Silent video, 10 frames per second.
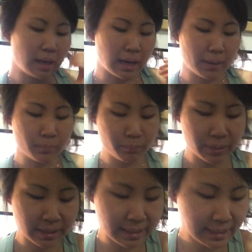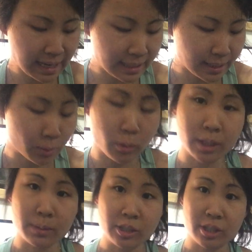But in this case, I'm
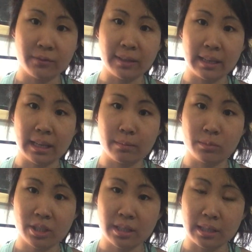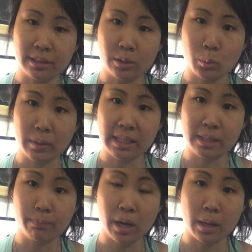going to be just feeding him just a little
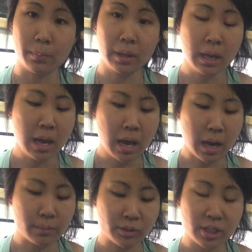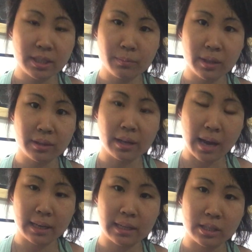weaned pup. Just something that
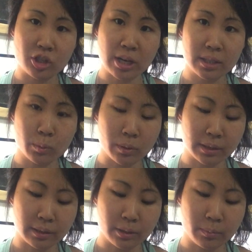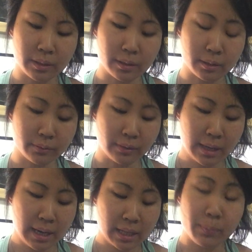I can inject with a little bit of
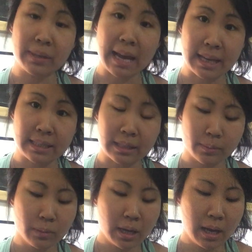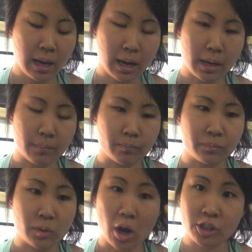the potassium,
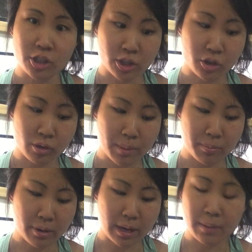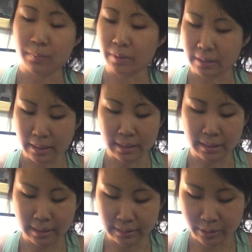not just a straight prey, but
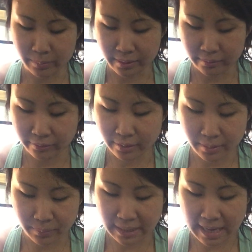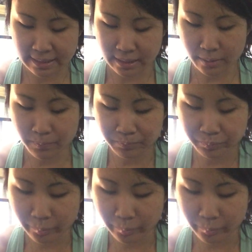a little bit of potassium.